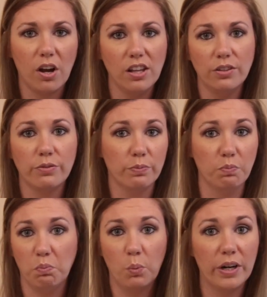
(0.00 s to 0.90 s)
on the
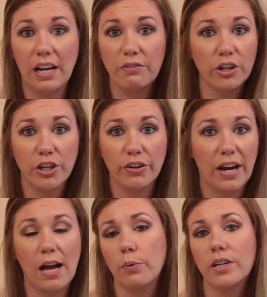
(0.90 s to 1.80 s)
whenever you're
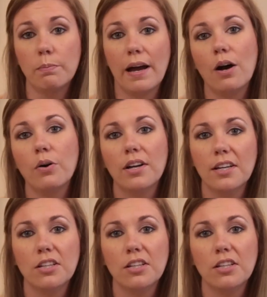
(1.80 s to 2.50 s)
out and about,